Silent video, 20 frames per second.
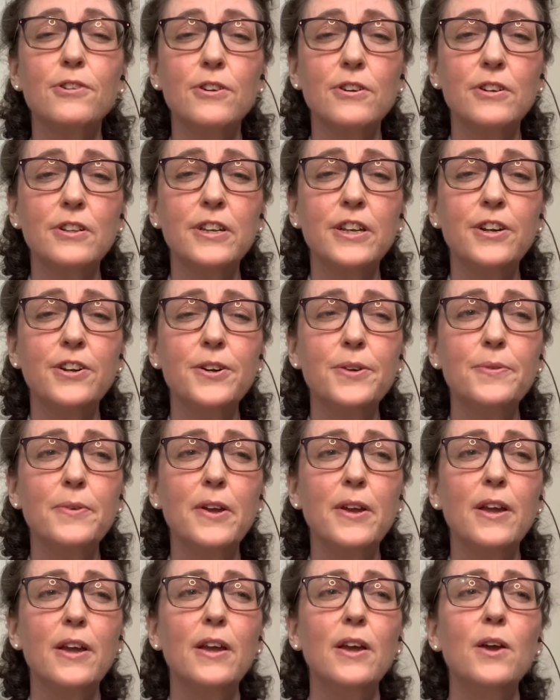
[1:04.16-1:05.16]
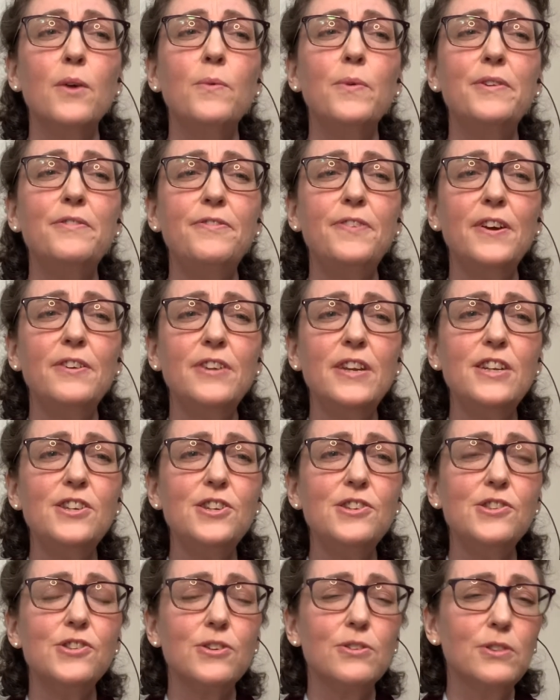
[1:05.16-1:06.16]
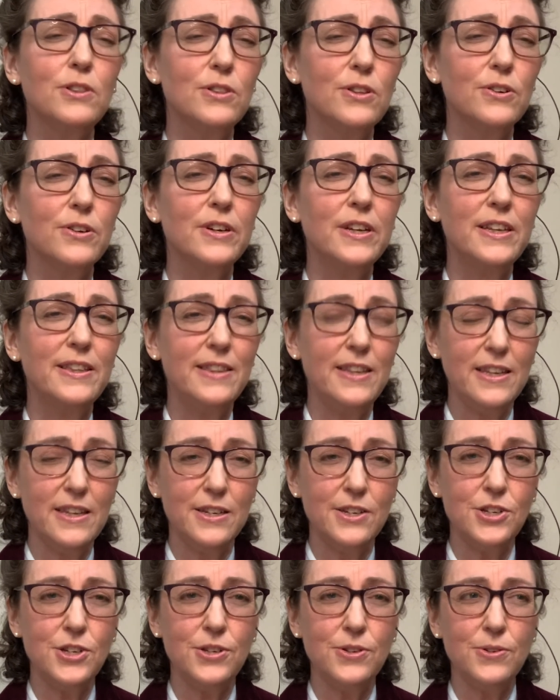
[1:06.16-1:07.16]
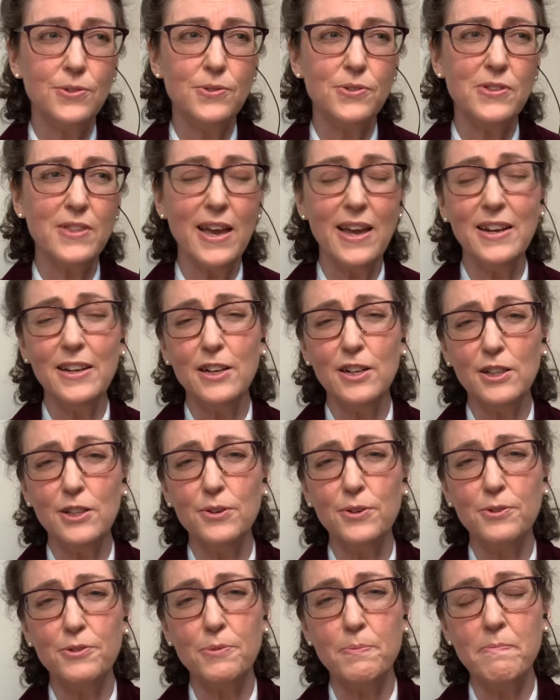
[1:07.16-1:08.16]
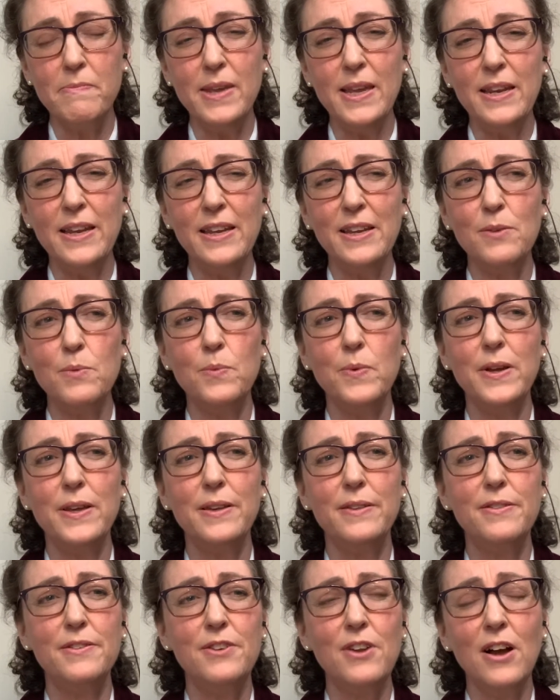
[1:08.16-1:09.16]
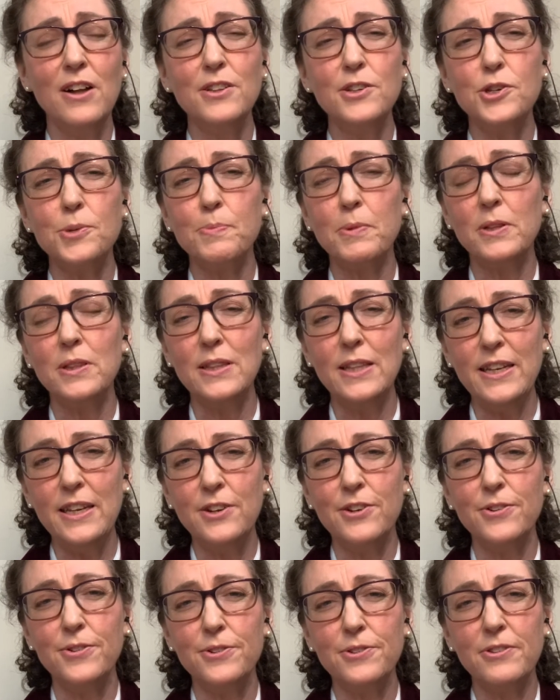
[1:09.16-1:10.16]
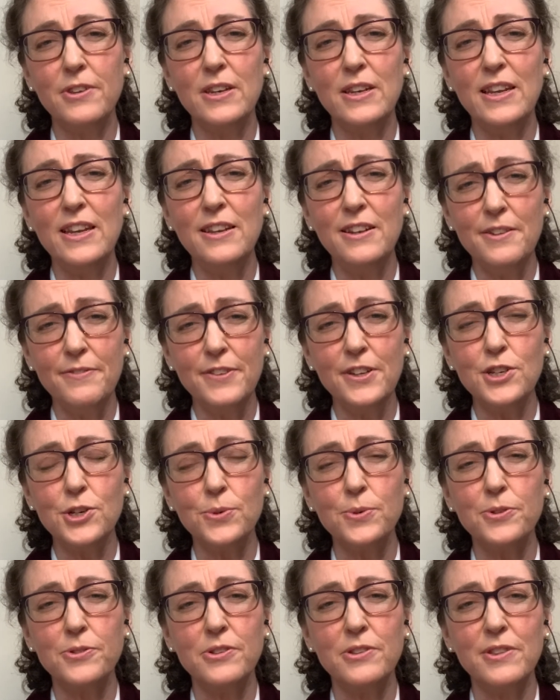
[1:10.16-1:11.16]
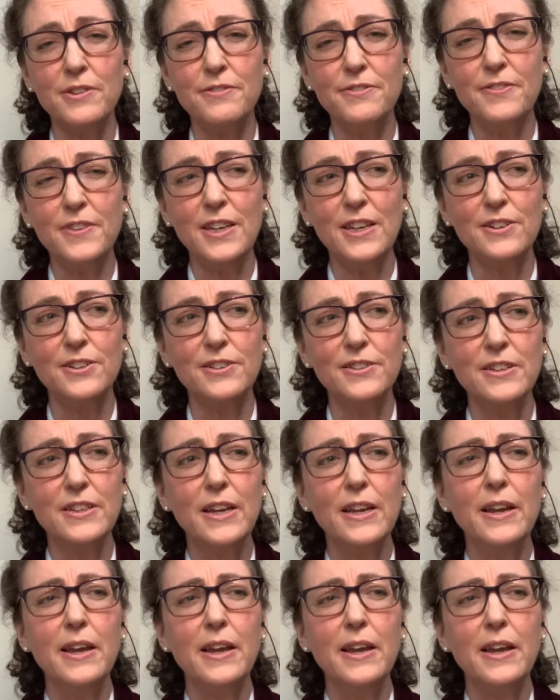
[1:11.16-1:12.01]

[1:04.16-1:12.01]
earlier, when foundations are learning the issues, that includes meeting with knowledgeable leaders and individuals in the field.